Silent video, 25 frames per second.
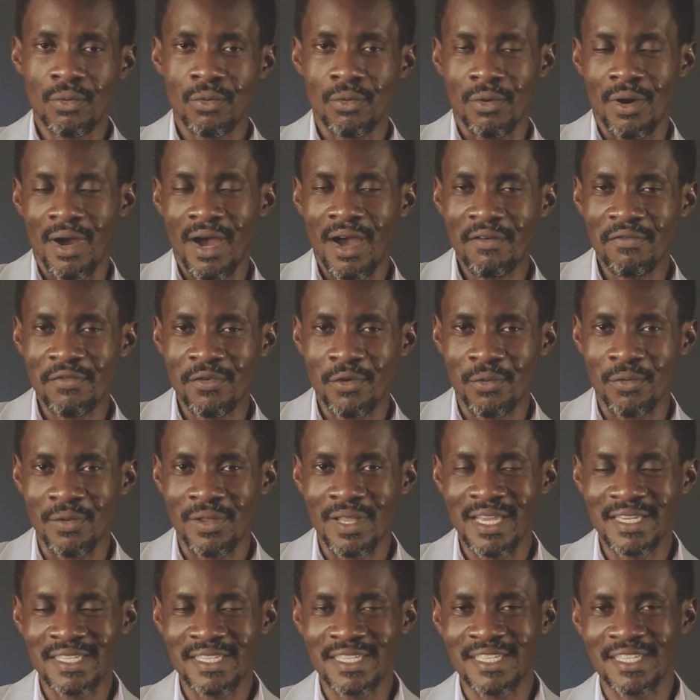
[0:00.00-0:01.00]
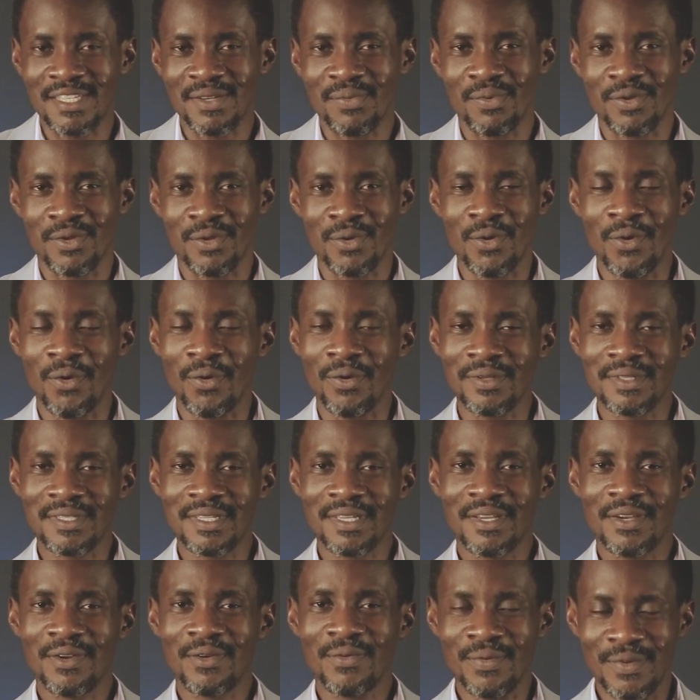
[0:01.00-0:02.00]
will have your relationship with God
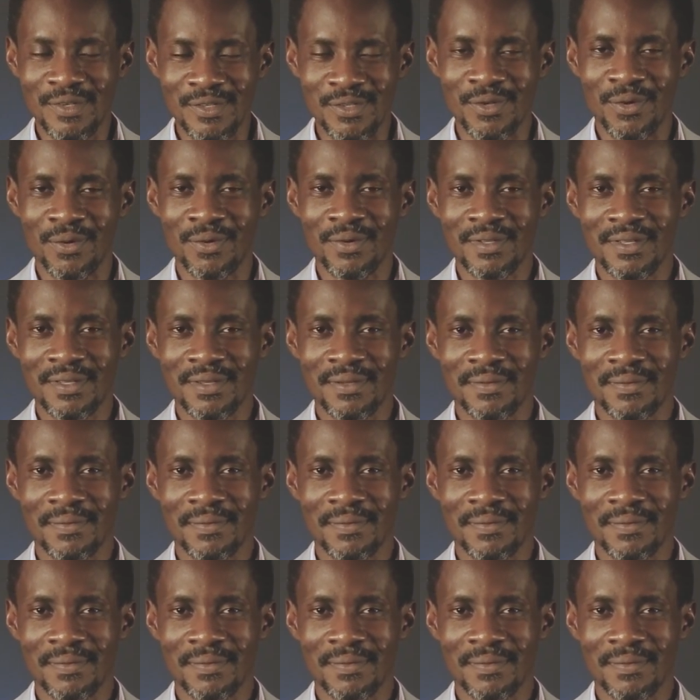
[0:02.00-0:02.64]
restored.